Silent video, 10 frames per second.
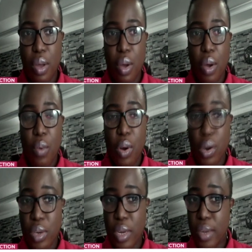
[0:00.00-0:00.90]

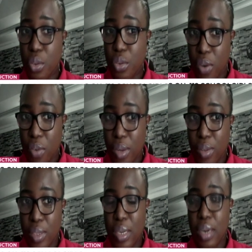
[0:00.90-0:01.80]
112 girls
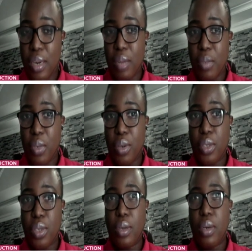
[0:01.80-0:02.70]
still in
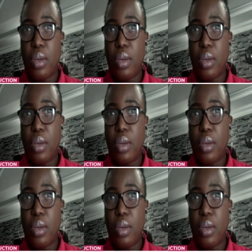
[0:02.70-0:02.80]
abduction,